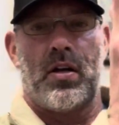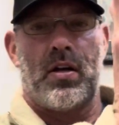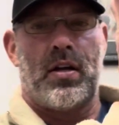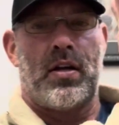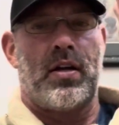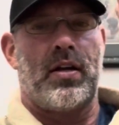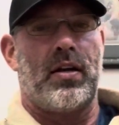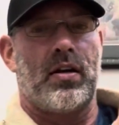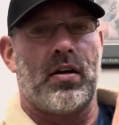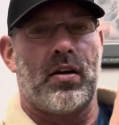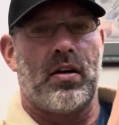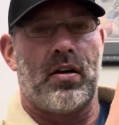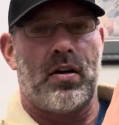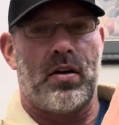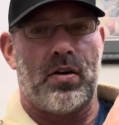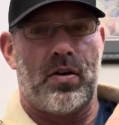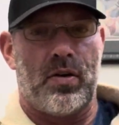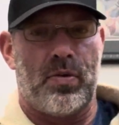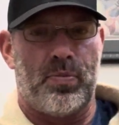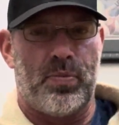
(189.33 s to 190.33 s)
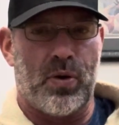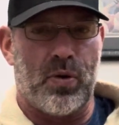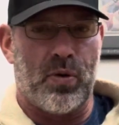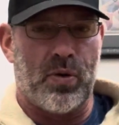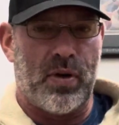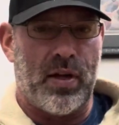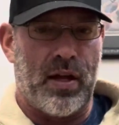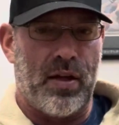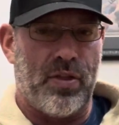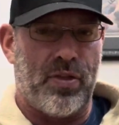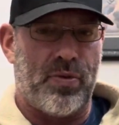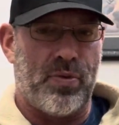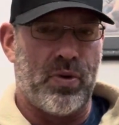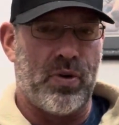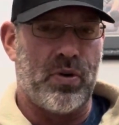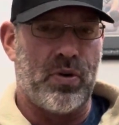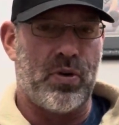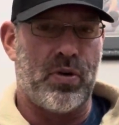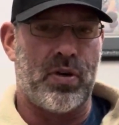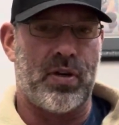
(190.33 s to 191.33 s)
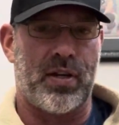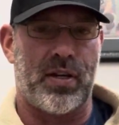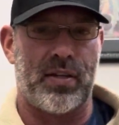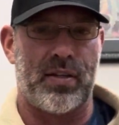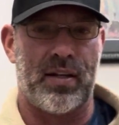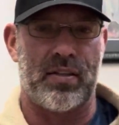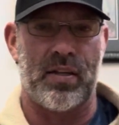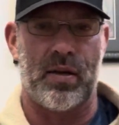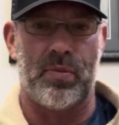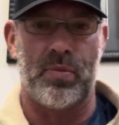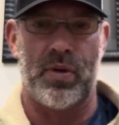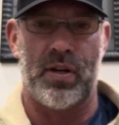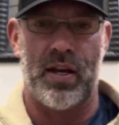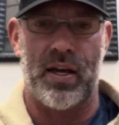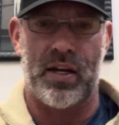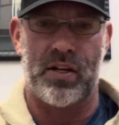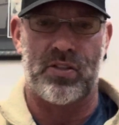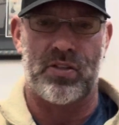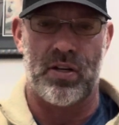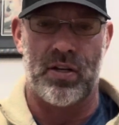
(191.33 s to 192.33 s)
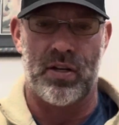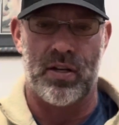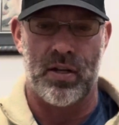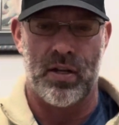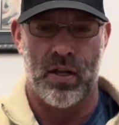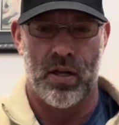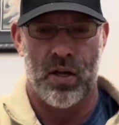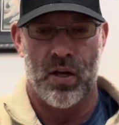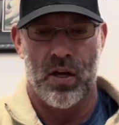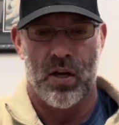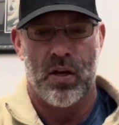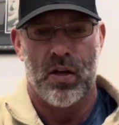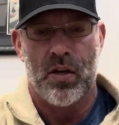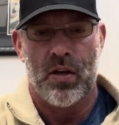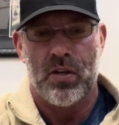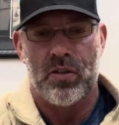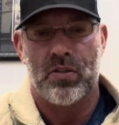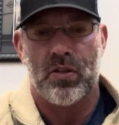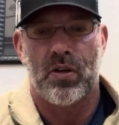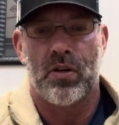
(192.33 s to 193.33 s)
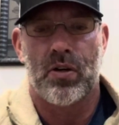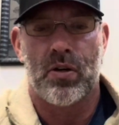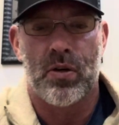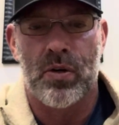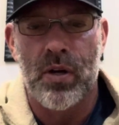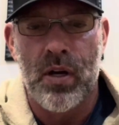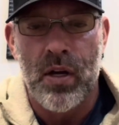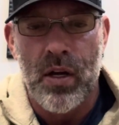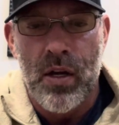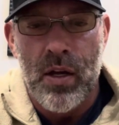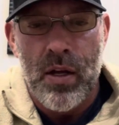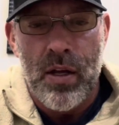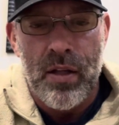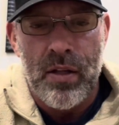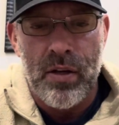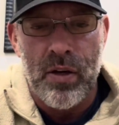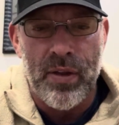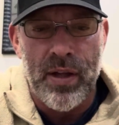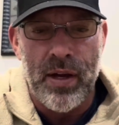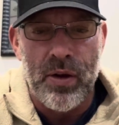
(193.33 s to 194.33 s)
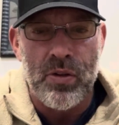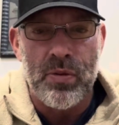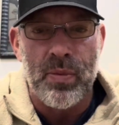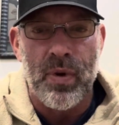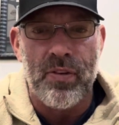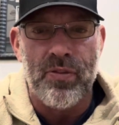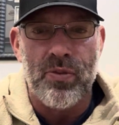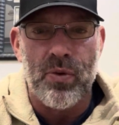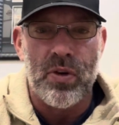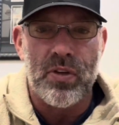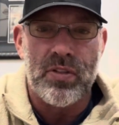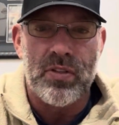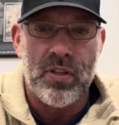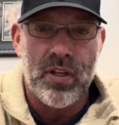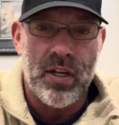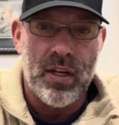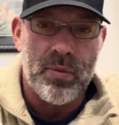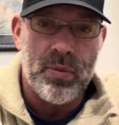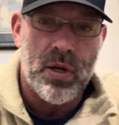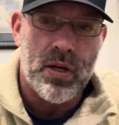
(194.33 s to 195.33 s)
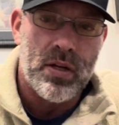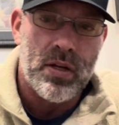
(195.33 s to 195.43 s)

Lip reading: here, pull down through to get that tumbling action. So, that was my four seam,